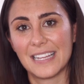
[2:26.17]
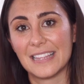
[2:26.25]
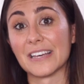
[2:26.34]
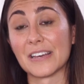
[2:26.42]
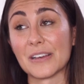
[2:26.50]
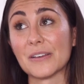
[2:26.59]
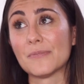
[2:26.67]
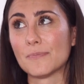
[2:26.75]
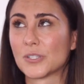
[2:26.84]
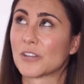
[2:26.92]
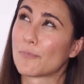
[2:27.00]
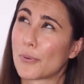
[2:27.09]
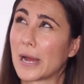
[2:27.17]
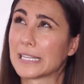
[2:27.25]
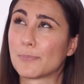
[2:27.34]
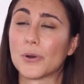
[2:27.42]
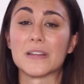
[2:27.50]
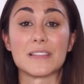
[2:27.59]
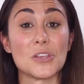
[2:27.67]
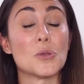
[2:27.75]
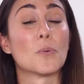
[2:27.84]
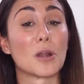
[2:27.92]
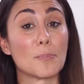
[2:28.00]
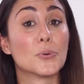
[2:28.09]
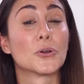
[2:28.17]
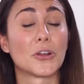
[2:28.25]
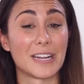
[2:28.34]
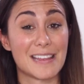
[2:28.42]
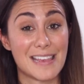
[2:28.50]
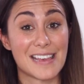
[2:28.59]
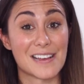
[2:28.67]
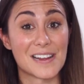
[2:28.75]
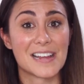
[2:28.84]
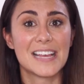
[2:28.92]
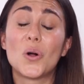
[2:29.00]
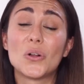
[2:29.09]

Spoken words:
the sort of price point that you want to put on it here.